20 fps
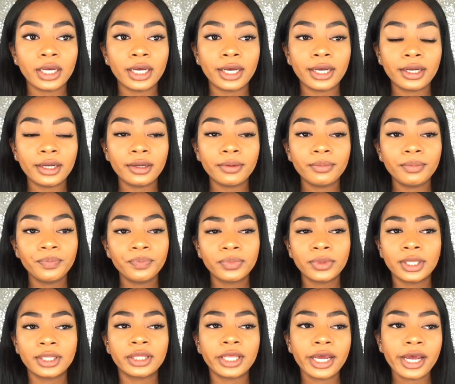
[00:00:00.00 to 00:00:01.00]
The
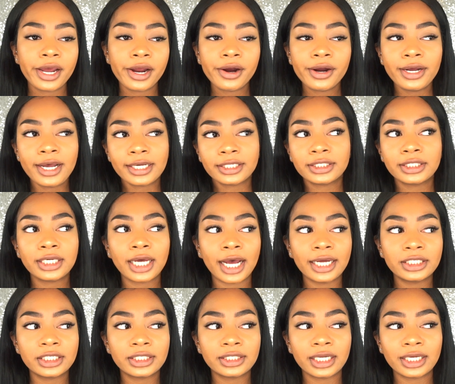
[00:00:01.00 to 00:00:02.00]
hair actually,
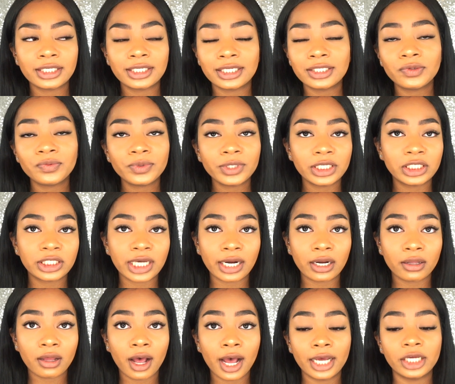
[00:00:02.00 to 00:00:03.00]
I just think, doesn't really shed
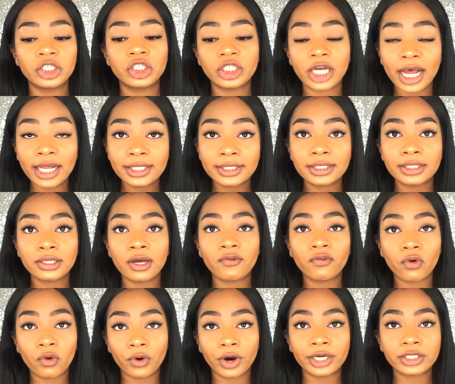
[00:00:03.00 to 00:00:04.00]
a lot. It sheds,
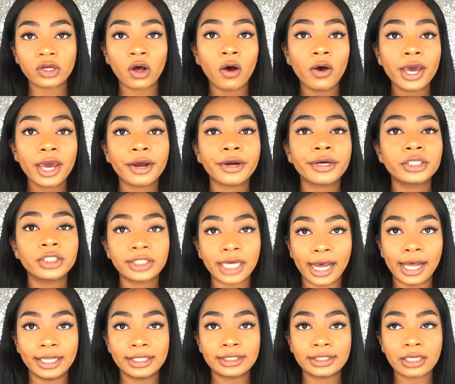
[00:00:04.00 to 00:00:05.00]
of course, all hair
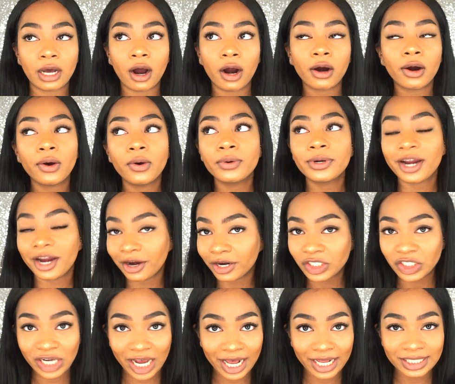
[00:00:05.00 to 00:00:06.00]
sheds, our own
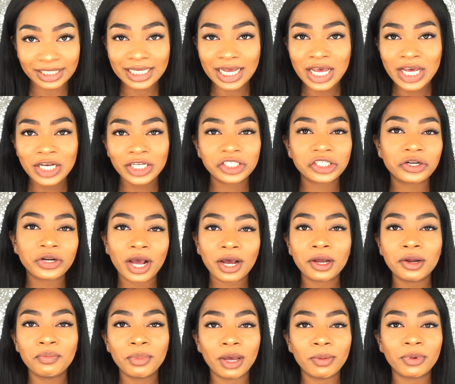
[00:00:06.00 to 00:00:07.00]
hair sheds, so you're not
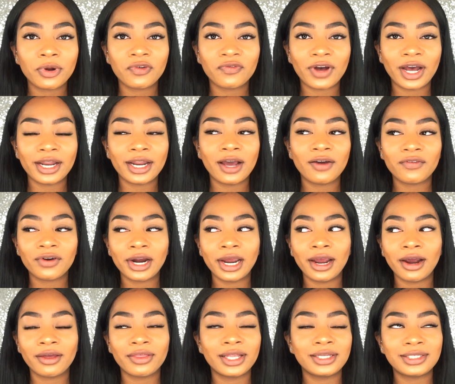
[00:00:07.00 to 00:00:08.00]
going to be able to find ever a
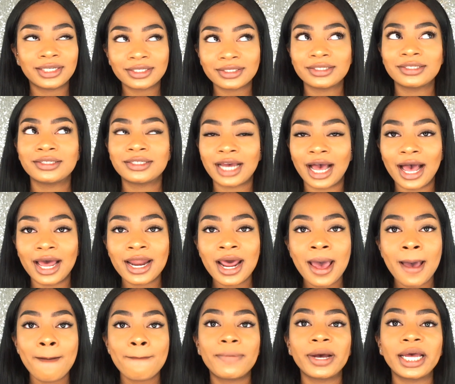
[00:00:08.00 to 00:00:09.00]
hair that doesn't shed,
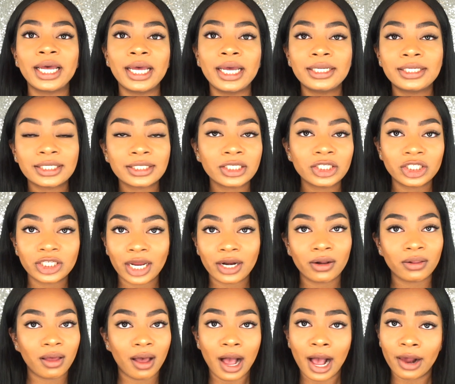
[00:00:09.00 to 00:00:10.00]
but it doesn't shed
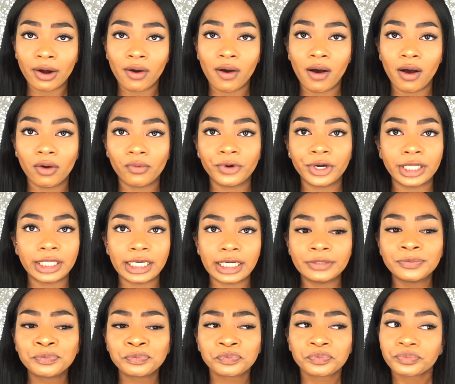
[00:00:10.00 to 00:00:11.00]
a lot at all, really.